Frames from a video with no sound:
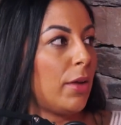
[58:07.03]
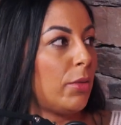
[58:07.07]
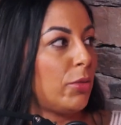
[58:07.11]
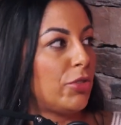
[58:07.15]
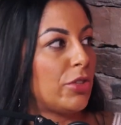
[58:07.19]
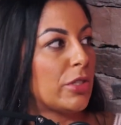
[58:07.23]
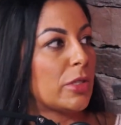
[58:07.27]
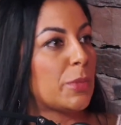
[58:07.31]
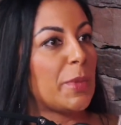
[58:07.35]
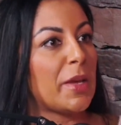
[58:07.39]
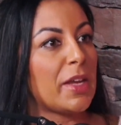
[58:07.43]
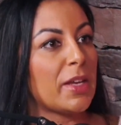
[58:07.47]

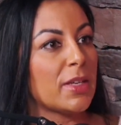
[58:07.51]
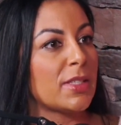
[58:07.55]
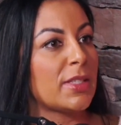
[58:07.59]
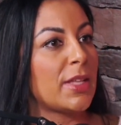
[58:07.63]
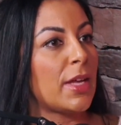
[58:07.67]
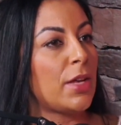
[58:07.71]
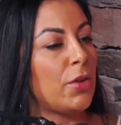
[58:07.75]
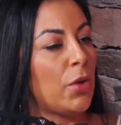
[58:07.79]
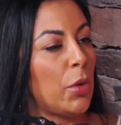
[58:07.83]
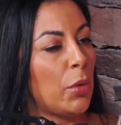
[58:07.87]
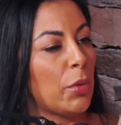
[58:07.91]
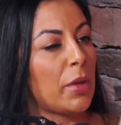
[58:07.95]
Just because
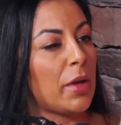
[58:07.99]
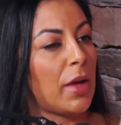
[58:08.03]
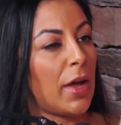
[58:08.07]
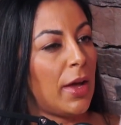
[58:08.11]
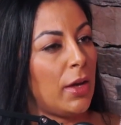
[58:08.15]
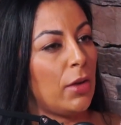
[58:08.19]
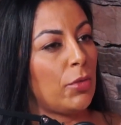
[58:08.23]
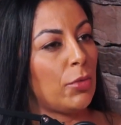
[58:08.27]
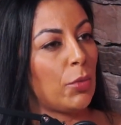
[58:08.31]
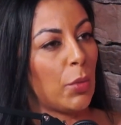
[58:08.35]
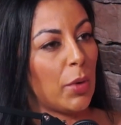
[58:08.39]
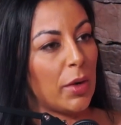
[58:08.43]
they know the
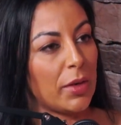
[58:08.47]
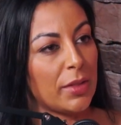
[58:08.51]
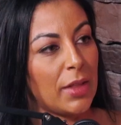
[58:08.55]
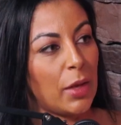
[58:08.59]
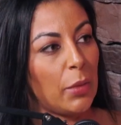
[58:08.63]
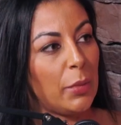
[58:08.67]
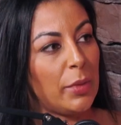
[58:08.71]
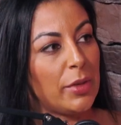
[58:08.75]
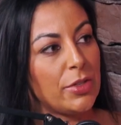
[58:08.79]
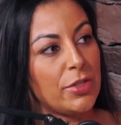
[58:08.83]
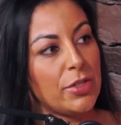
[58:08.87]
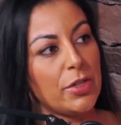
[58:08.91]
kind of work
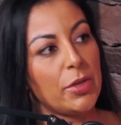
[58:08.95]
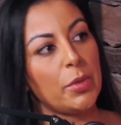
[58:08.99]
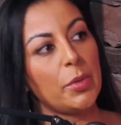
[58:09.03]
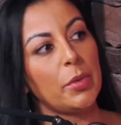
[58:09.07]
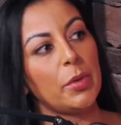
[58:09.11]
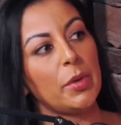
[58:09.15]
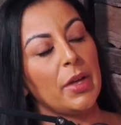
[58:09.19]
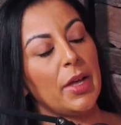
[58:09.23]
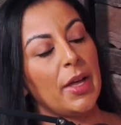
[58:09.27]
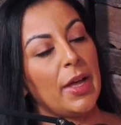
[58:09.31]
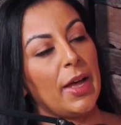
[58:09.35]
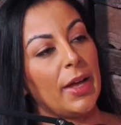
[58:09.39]
that we
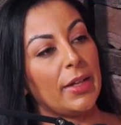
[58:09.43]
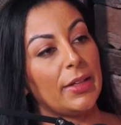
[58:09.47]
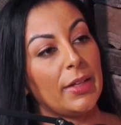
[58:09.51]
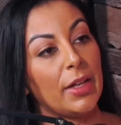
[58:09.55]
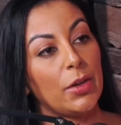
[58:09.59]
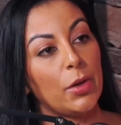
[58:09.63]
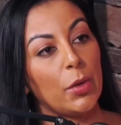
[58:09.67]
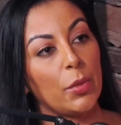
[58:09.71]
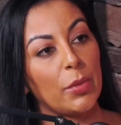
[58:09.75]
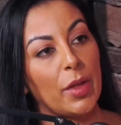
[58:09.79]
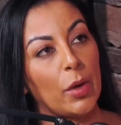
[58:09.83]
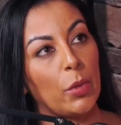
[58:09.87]
do and
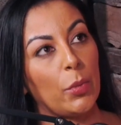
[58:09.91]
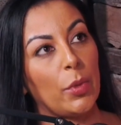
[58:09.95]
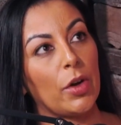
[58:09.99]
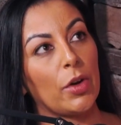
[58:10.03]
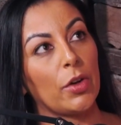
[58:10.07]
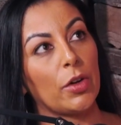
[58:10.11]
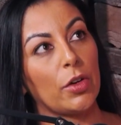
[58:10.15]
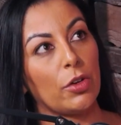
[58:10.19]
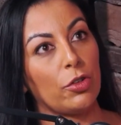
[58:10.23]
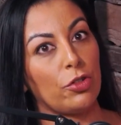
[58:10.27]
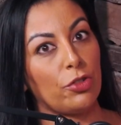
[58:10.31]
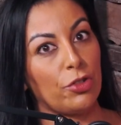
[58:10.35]
they know that we
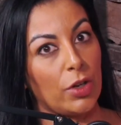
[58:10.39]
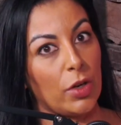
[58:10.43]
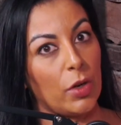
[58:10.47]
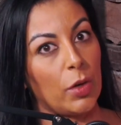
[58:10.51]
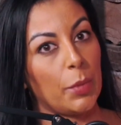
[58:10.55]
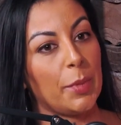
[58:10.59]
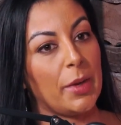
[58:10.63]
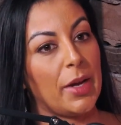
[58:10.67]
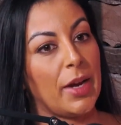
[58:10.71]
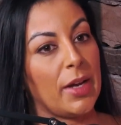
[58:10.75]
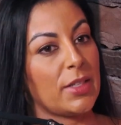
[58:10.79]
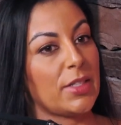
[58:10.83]
are going to show
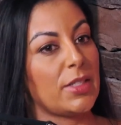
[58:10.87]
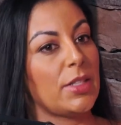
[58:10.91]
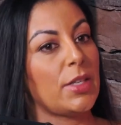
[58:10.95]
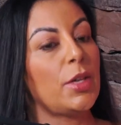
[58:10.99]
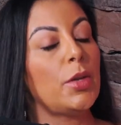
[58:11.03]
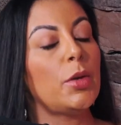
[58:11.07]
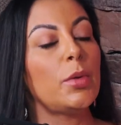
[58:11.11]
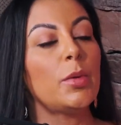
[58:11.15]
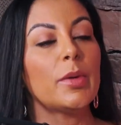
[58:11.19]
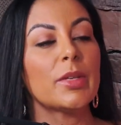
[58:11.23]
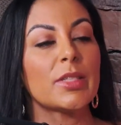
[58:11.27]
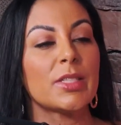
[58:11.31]
up and
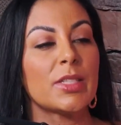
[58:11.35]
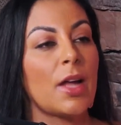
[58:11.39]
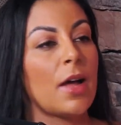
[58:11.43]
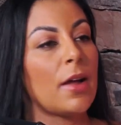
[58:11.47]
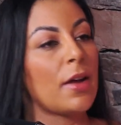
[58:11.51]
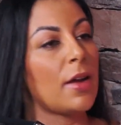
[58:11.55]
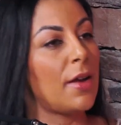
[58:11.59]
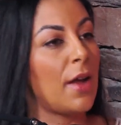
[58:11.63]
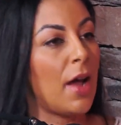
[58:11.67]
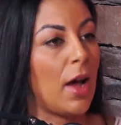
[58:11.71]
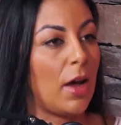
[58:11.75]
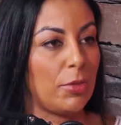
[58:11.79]
execute is
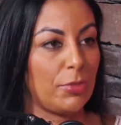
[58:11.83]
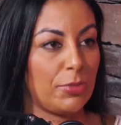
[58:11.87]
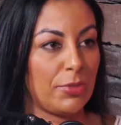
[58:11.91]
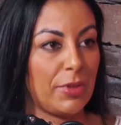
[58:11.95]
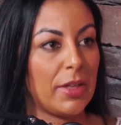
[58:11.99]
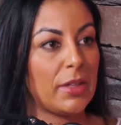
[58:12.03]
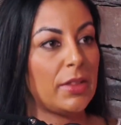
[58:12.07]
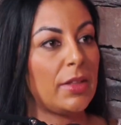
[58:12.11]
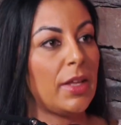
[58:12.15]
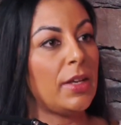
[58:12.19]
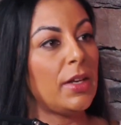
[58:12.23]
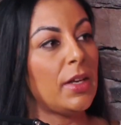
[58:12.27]
not enough.
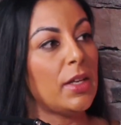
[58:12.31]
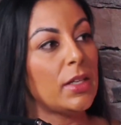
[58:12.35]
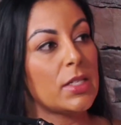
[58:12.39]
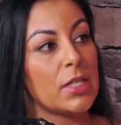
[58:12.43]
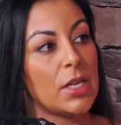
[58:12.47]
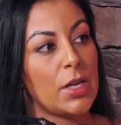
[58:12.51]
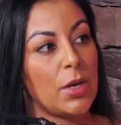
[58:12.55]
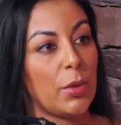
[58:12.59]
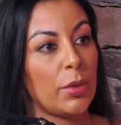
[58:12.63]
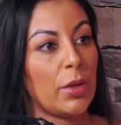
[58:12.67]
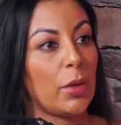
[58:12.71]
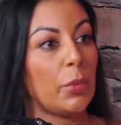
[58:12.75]
Like they need
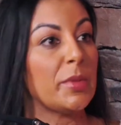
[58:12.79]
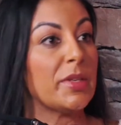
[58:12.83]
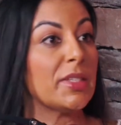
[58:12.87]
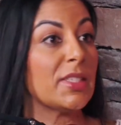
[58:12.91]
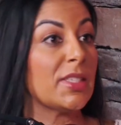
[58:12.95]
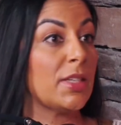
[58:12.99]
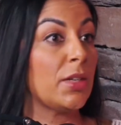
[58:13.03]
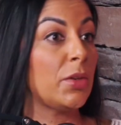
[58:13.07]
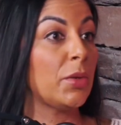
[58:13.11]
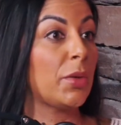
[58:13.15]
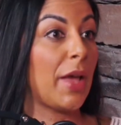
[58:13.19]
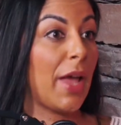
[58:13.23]
to know that we
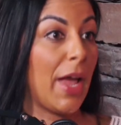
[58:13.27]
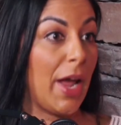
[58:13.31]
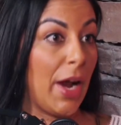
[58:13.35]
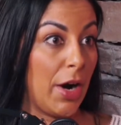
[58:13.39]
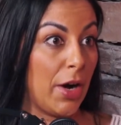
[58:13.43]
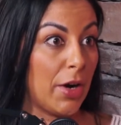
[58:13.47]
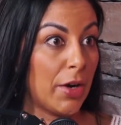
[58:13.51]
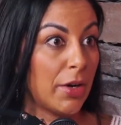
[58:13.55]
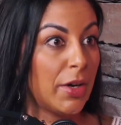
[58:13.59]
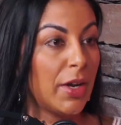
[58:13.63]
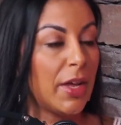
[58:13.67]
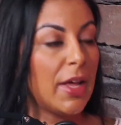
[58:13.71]
still
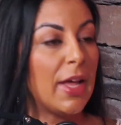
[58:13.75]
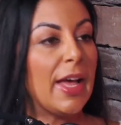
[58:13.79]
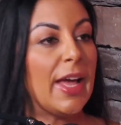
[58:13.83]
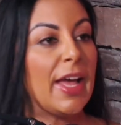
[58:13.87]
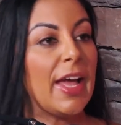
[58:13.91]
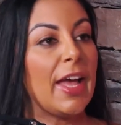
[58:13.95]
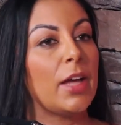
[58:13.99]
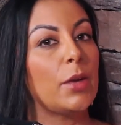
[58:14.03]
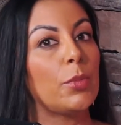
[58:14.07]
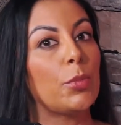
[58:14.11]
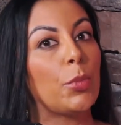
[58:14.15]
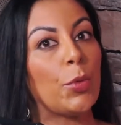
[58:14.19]
care.
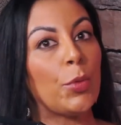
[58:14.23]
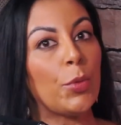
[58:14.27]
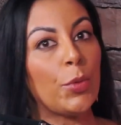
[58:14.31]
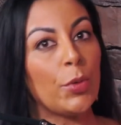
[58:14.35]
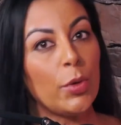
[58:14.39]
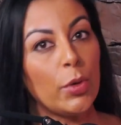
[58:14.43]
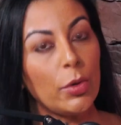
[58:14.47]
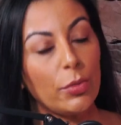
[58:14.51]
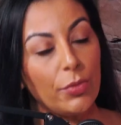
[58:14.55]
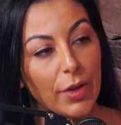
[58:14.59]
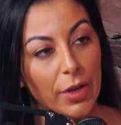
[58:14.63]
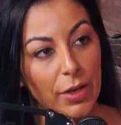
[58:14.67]
And
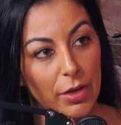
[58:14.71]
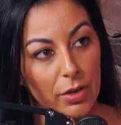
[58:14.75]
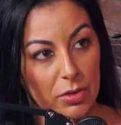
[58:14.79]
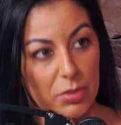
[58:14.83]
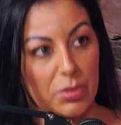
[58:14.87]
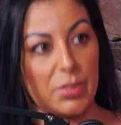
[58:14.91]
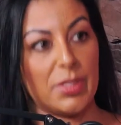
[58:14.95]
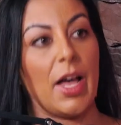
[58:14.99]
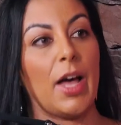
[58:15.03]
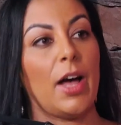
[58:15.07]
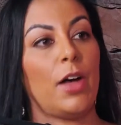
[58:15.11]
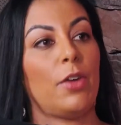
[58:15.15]
proving
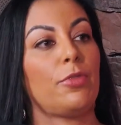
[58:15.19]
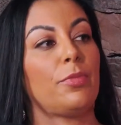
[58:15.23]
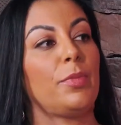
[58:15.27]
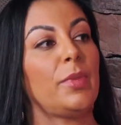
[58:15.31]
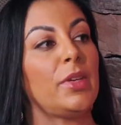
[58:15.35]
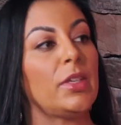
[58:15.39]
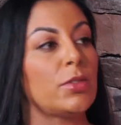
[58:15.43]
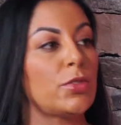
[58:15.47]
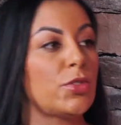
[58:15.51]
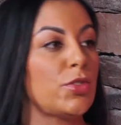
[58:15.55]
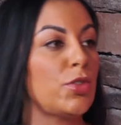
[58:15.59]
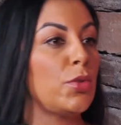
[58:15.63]
yourself
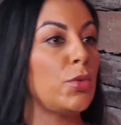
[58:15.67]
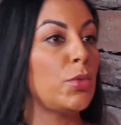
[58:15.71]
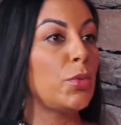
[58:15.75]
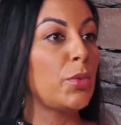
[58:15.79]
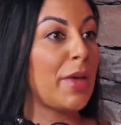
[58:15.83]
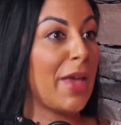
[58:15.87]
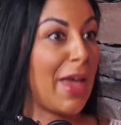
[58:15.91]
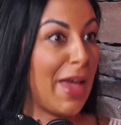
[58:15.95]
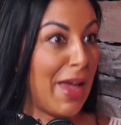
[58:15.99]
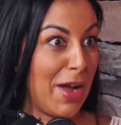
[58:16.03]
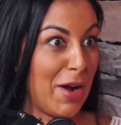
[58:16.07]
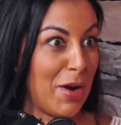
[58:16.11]
means
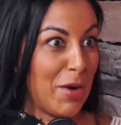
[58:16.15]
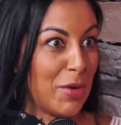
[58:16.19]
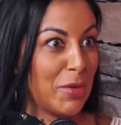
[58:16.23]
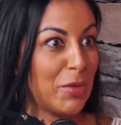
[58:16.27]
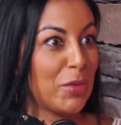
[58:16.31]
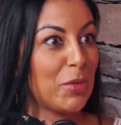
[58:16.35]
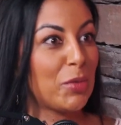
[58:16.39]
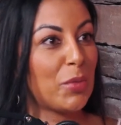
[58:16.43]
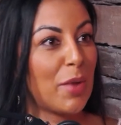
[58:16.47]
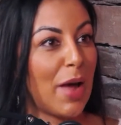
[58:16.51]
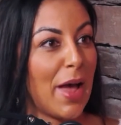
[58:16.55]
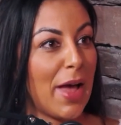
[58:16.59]
you
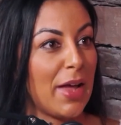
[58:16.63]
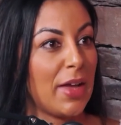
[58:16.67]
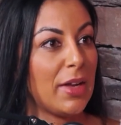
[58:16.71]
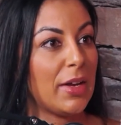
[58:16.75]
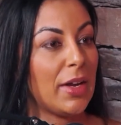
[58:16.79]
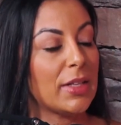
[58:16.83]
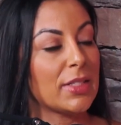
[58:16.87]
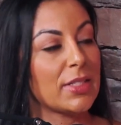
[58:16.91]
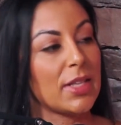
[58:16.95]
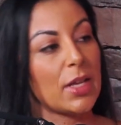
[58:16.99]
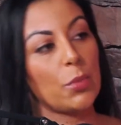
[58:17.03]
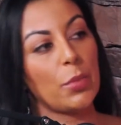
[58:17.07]
care, right?
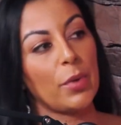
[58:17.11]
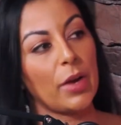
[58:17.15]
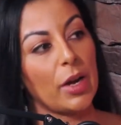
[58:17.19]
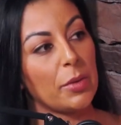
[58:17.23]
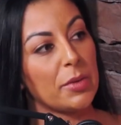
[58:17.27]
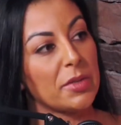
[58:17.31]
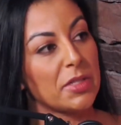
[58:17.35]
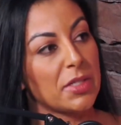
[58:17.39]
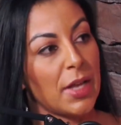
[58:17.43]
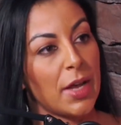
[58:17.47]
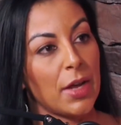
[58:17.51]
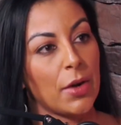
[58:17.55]
It's like what
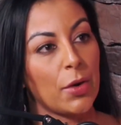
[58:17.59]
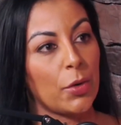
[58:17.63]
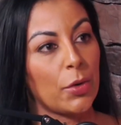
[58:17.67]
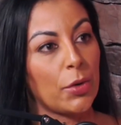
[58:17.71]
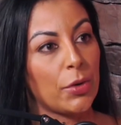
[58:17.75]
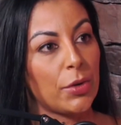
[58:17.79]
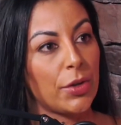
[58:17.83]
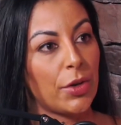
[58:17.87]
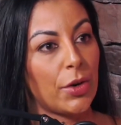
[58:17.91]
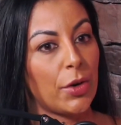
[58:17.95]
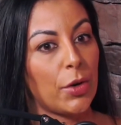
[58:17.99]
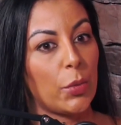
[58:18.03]
I was saying
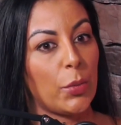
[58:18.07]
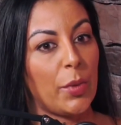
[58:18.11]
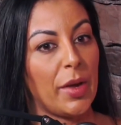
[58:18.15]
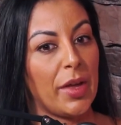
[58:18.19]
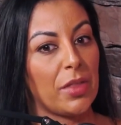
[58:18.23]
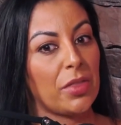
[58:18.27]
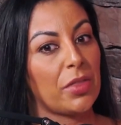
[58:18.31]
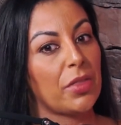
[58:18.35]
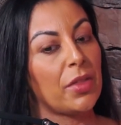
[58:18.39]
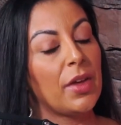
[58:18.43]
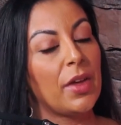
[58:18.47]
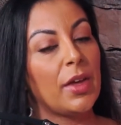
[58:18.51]
earlier
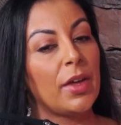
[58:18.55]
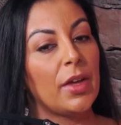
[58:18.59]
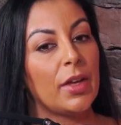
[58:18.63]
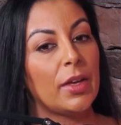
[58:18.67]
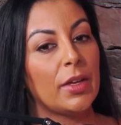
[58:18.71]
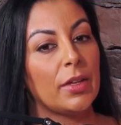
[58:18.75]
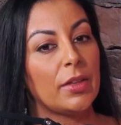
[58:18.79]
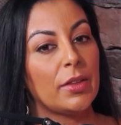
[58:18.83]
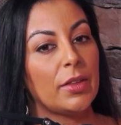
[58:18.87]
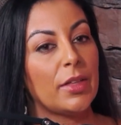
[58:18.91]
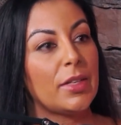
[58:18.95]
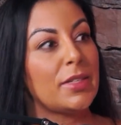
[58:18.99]
with
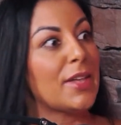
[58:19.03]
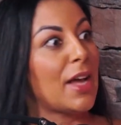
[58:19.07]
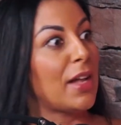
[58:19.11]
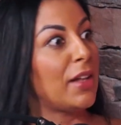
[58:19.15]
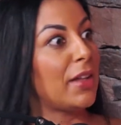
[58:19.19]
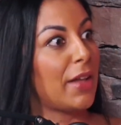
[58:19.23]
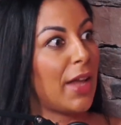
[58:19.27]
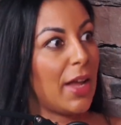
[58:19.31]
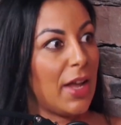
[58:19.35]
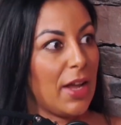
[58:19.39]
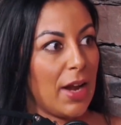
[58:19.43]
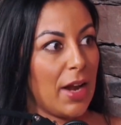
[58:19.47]
the
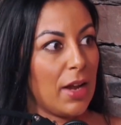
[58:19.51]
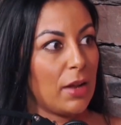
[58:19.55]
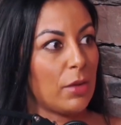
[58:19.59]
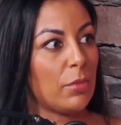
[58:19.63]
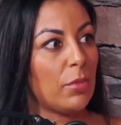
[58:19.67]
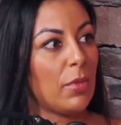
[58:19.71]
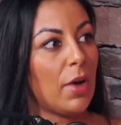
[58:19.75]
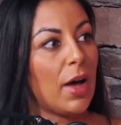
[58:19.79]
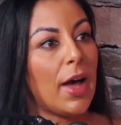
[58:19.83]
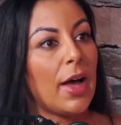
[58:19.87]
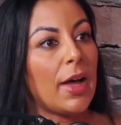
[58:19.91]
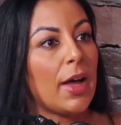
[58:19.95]
delegating.